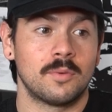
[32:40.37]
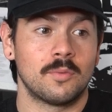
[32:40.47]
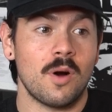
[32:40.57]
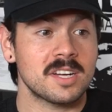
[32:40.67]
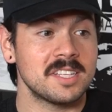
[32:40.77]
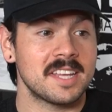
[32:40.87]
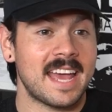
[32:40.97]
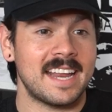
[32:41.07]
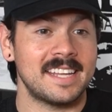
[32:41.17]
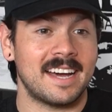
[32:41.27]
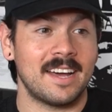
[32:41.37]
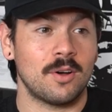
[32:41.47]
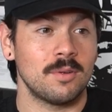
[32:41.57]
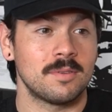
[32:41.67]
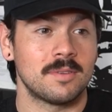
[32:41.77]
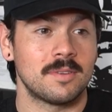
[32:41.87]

walk into the candy aisle.